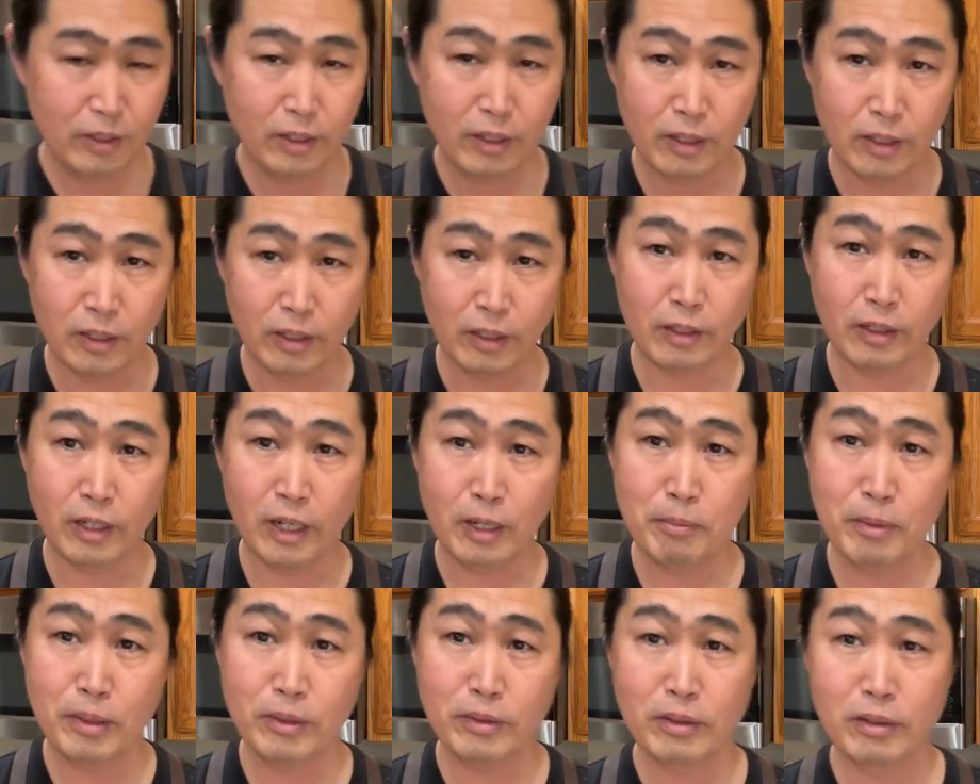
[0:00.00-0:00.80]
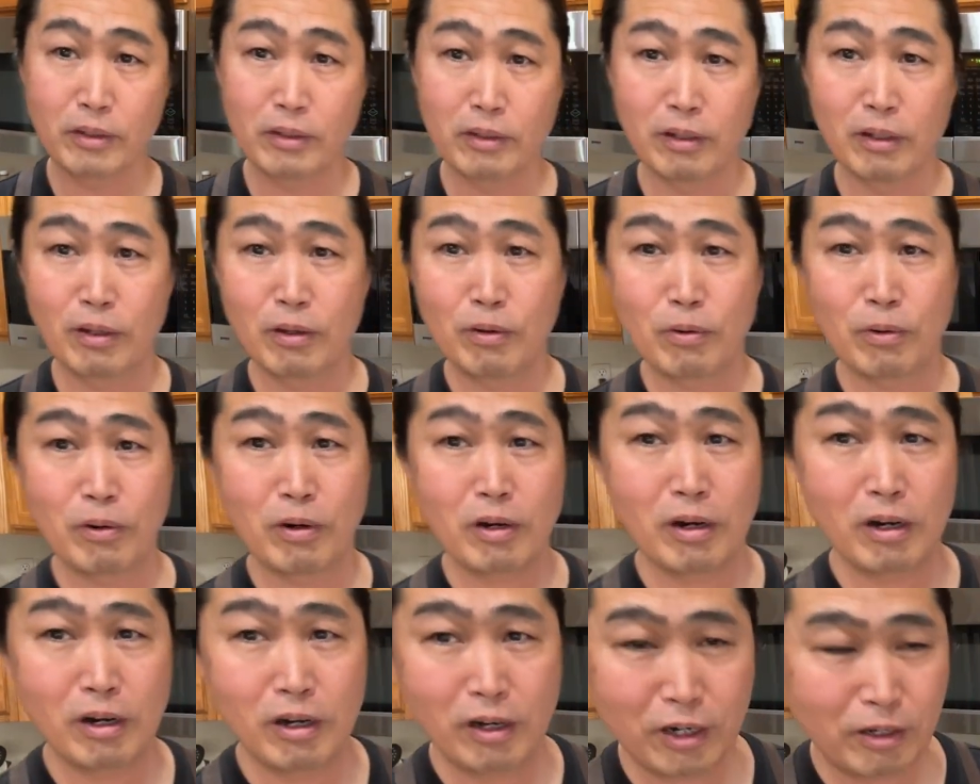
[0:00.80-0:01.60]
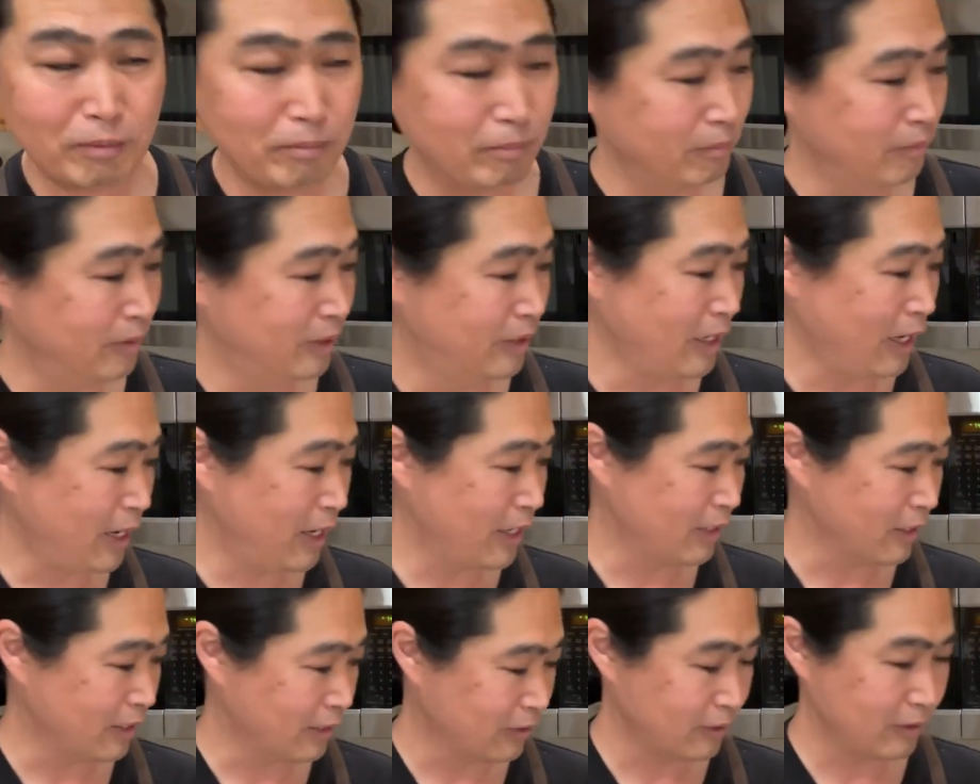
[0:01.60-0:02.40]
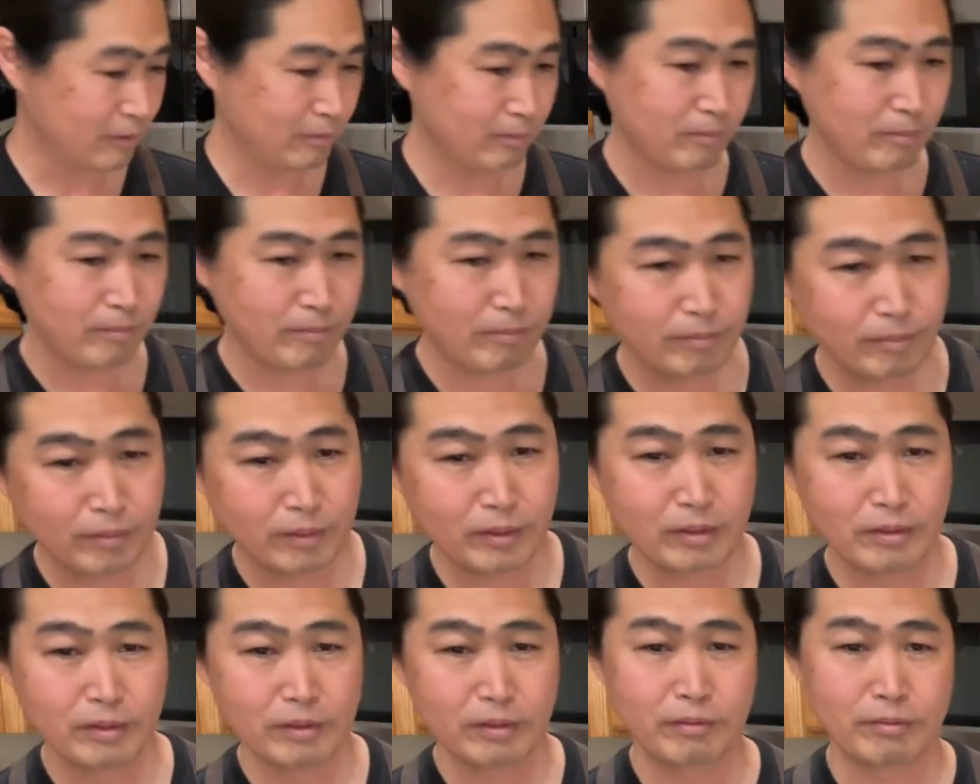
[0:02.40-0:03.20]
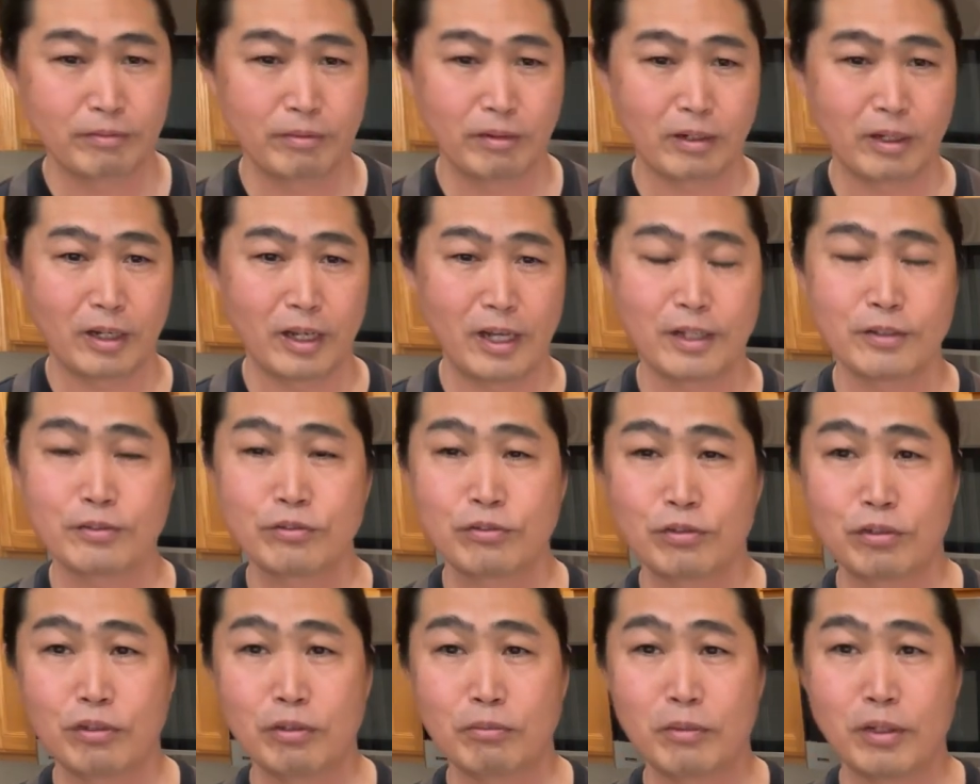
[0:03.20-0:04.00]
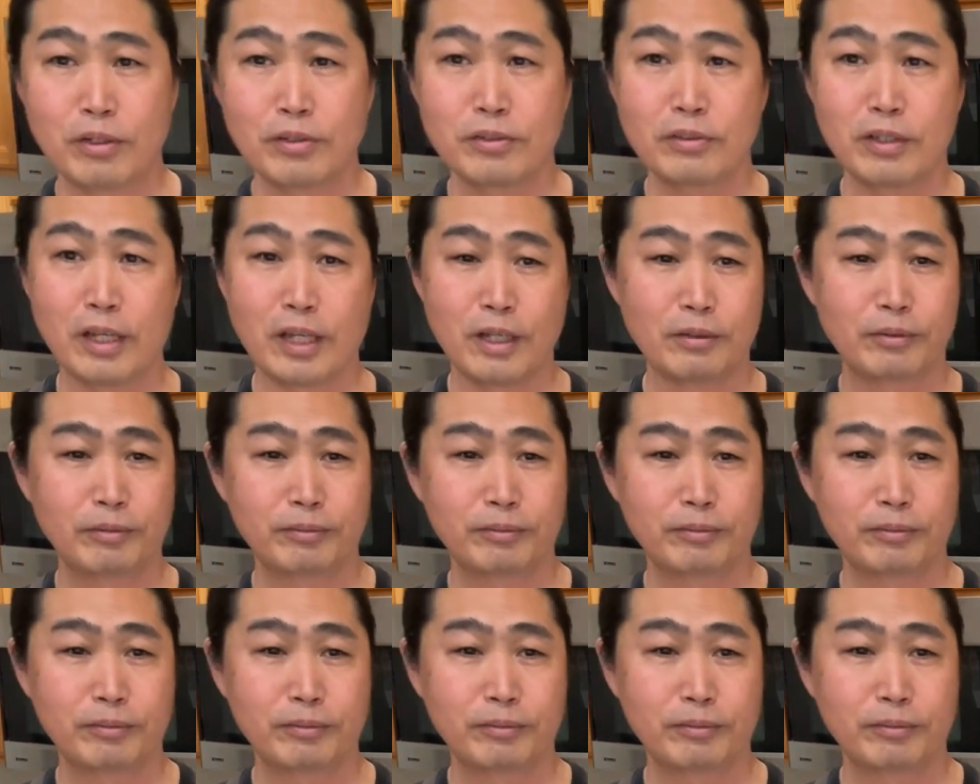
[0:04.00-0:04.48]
Uh, I'm on the low carb diet for last two months now.